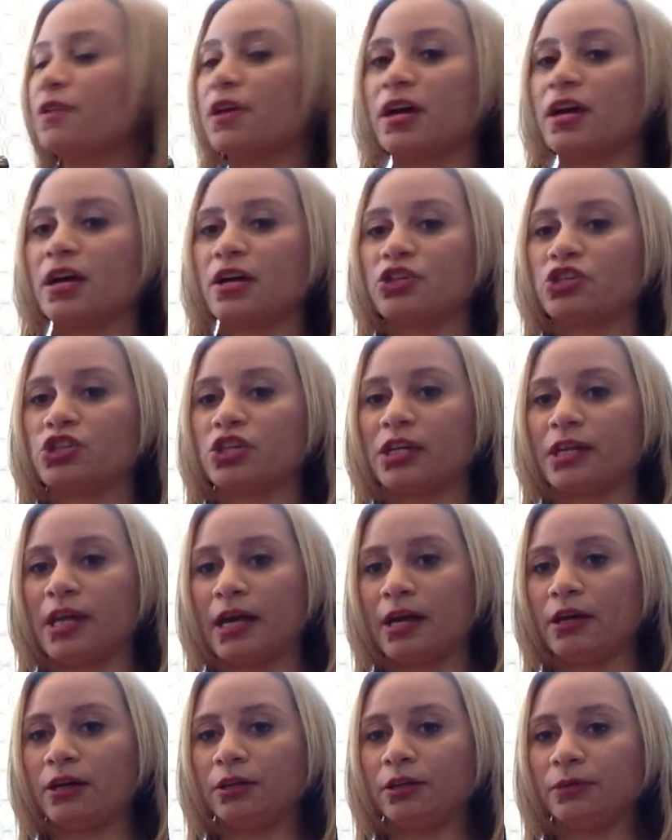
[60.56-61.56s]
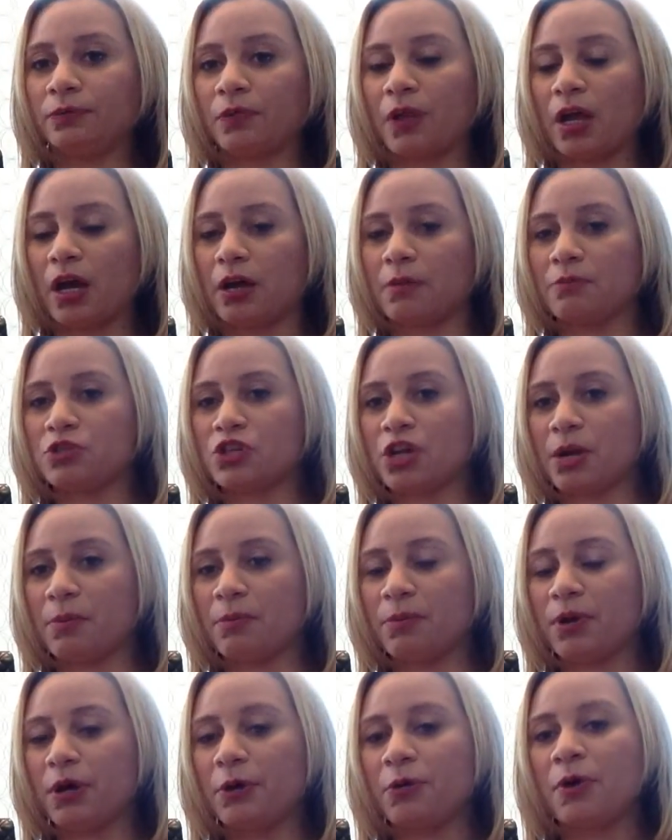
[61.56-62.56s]
the Chanel
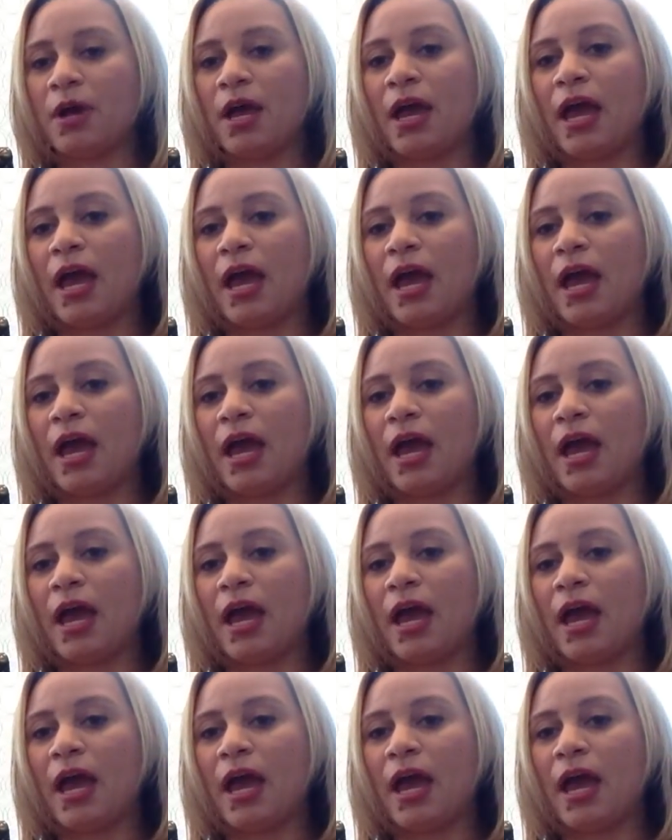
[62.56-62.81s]
Jumbo,